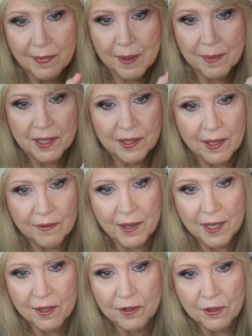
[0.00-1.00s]
Let me see if
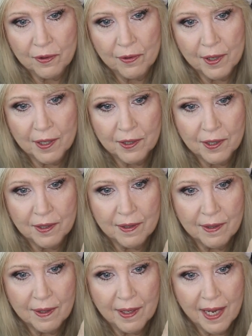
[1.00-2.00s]
I can do this.
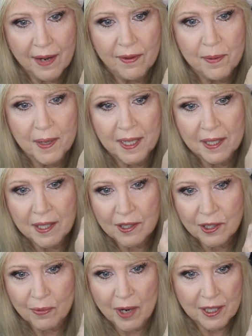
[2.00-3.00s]
Everybody
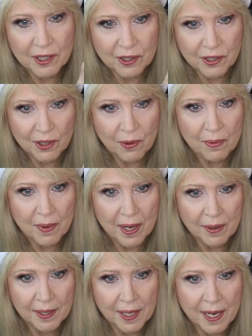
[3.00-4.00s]
does swatches so
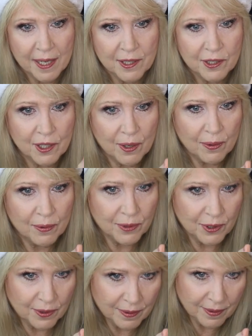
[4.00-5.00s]
well, and I
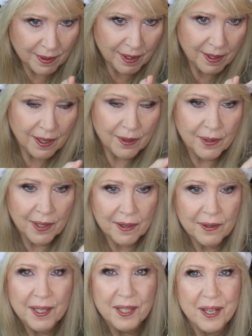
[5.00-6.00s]
don't. Okay,
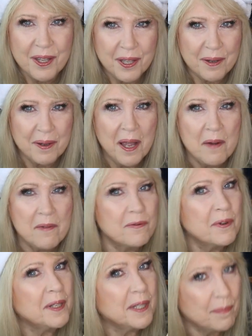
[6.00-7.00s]
these are the
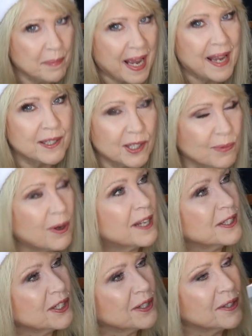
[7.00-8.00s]
really bad
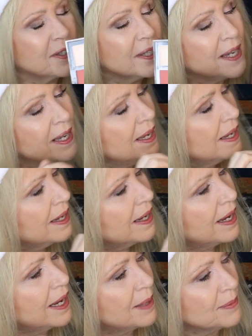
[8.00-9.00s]
swatches.
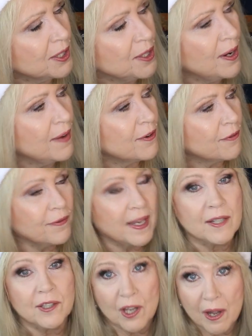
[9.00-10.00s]
So you have your
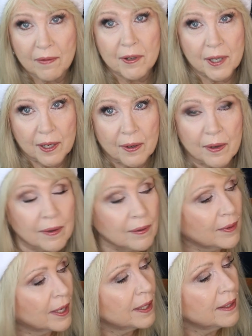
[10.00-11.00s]
face covered here,
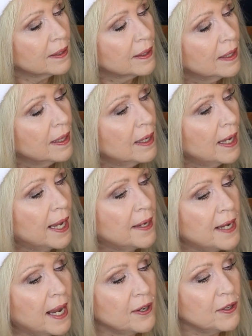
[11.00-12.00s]
right? And
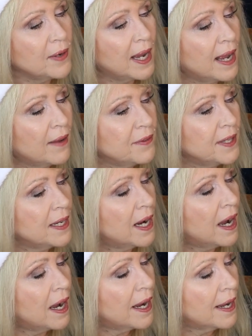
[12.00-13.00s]
now you have the
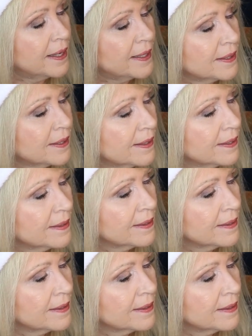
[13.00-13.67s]
eyes.